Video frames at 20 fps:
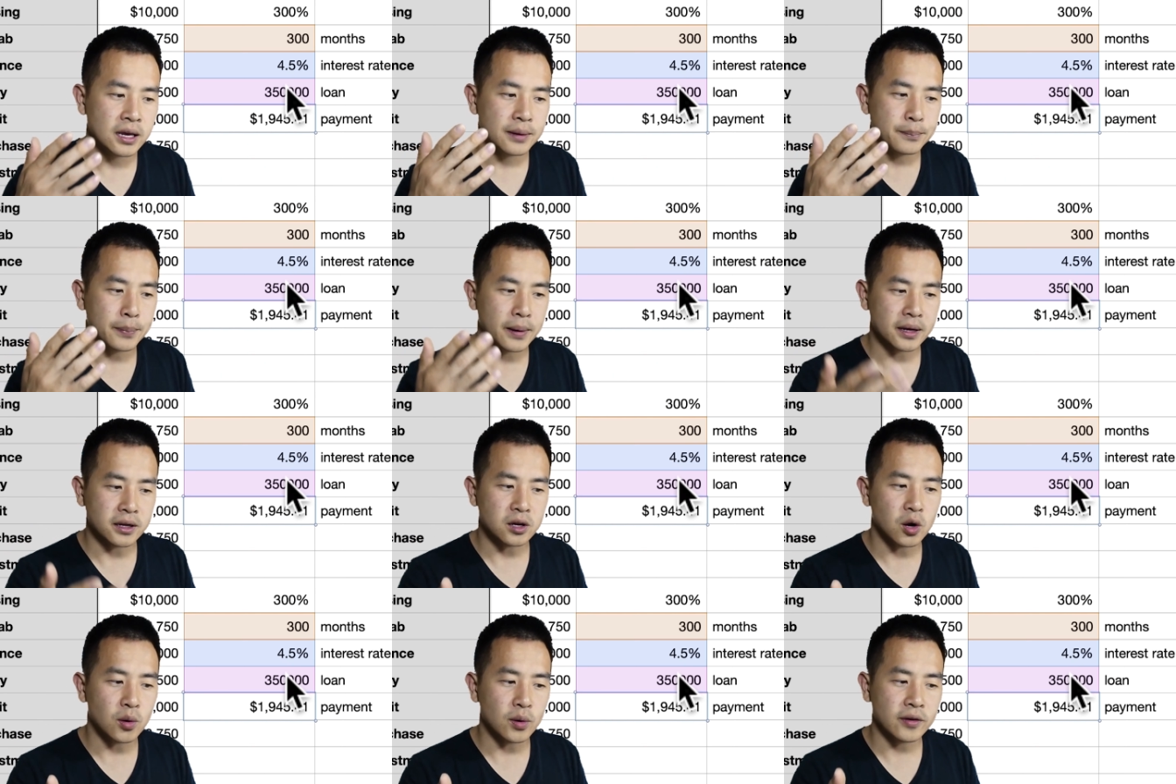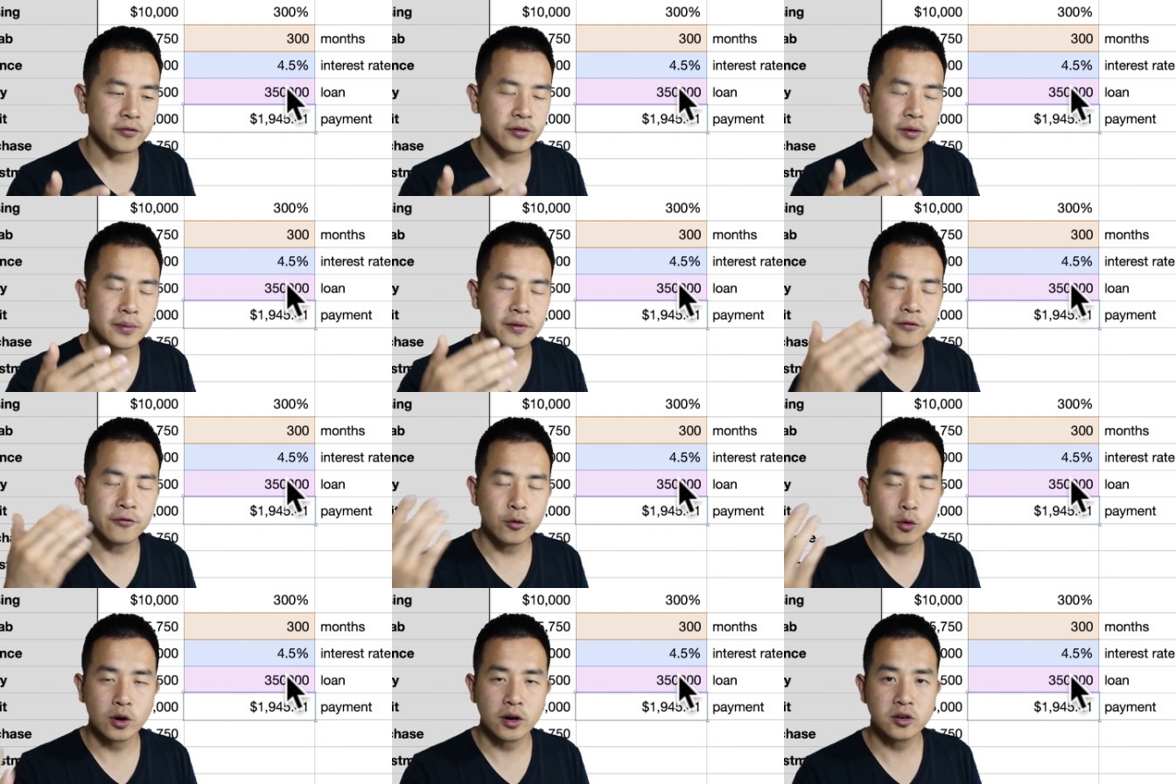by going from a
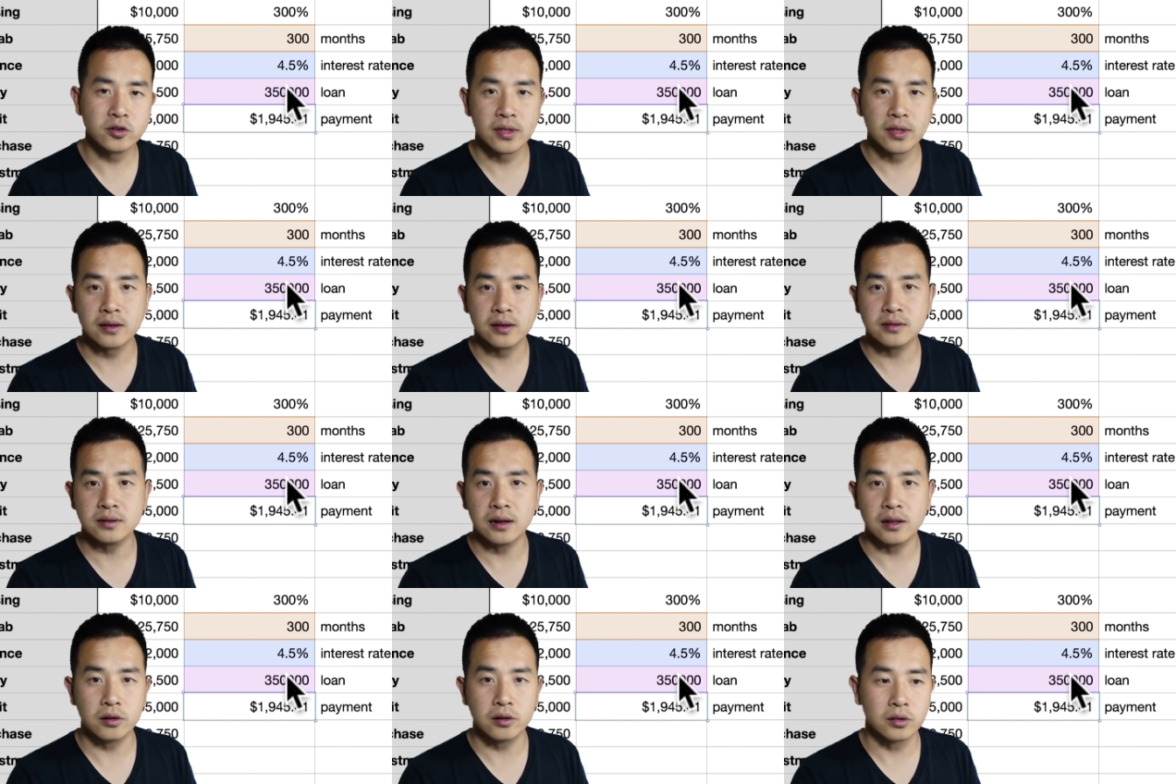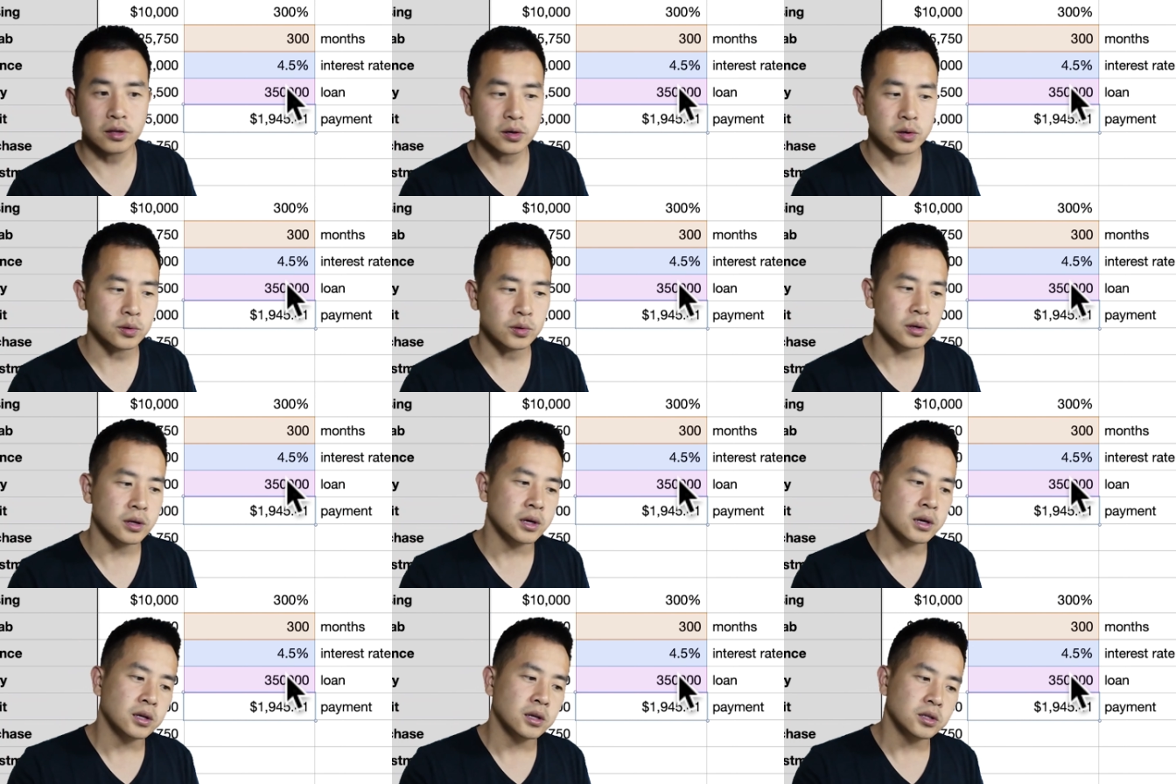four hundred thousand dollar loan
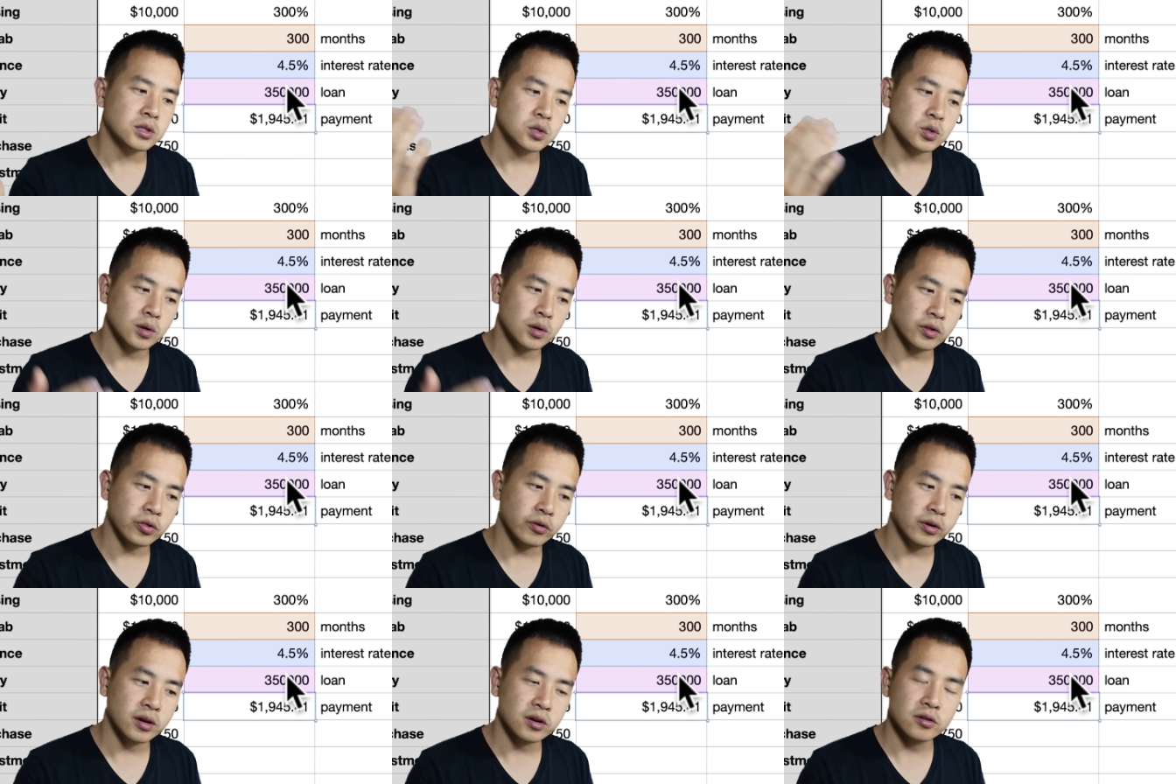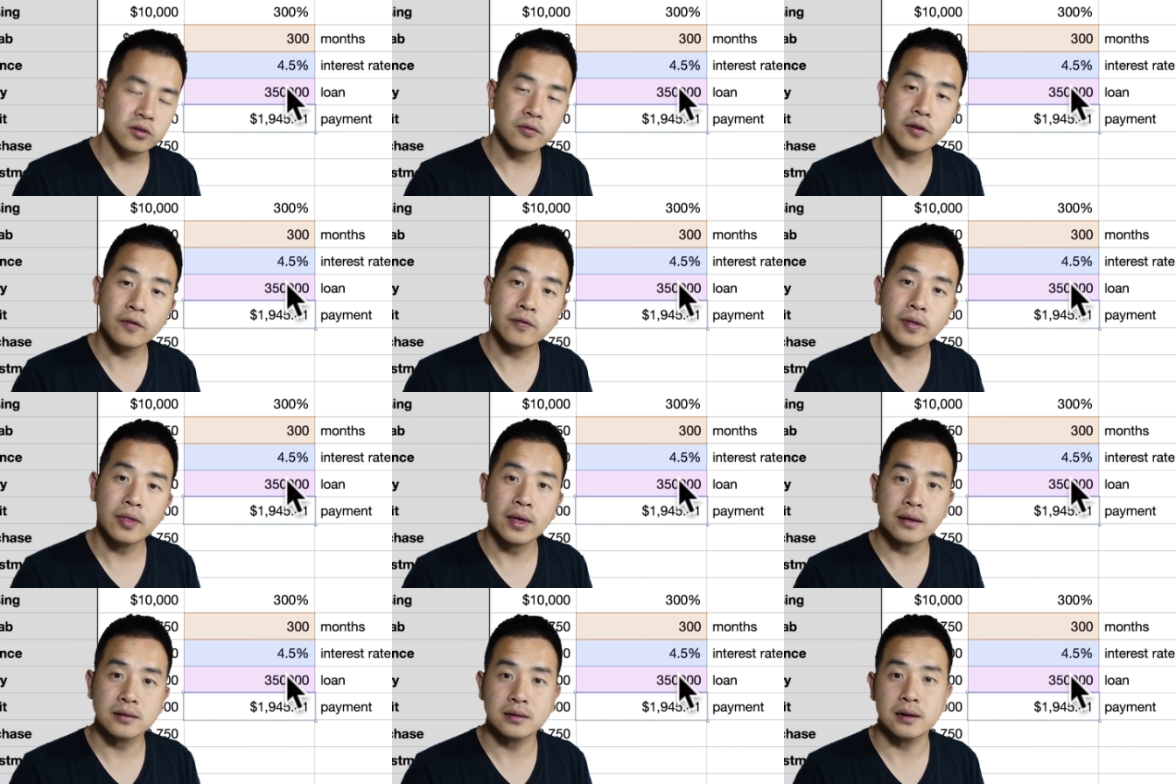to a three hundred
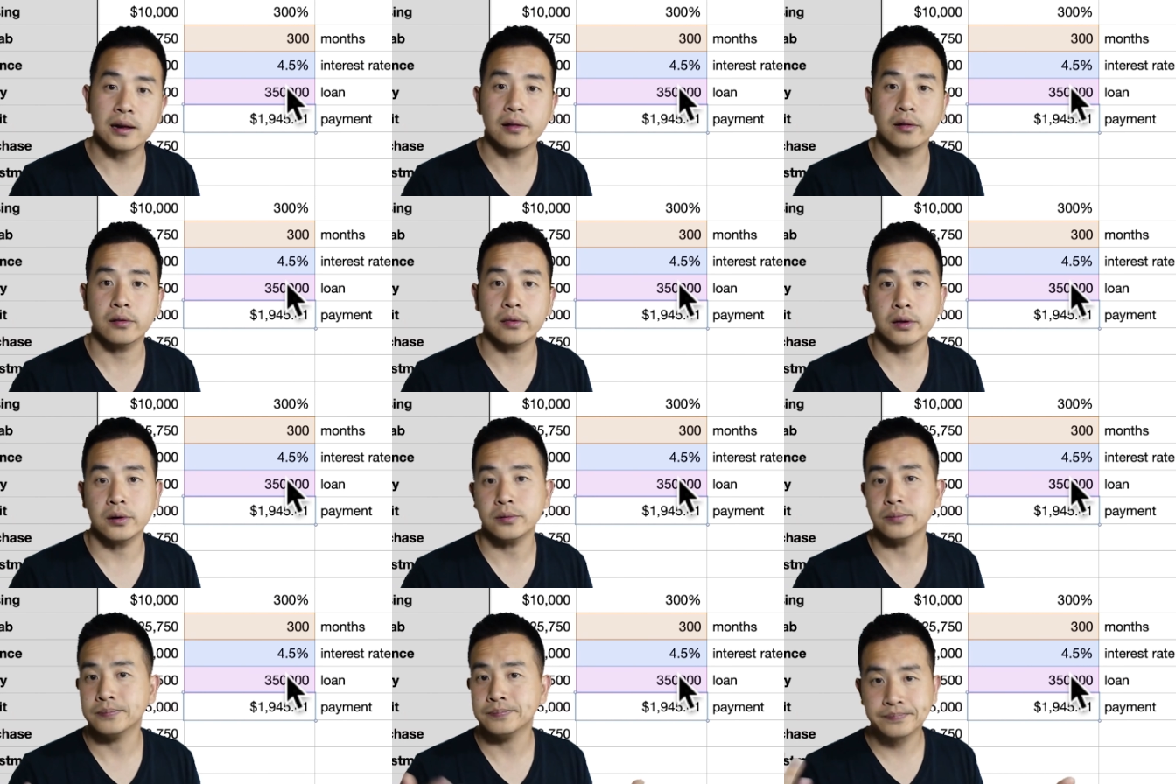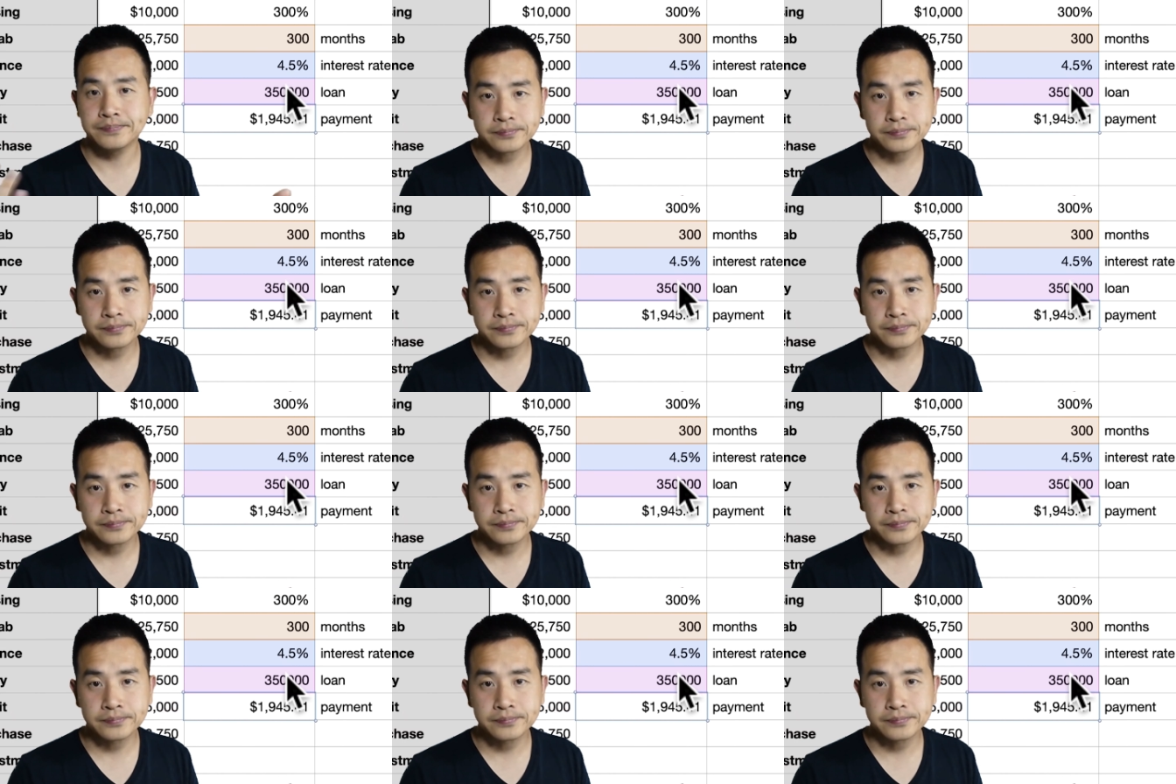fifty thousand dollar loan.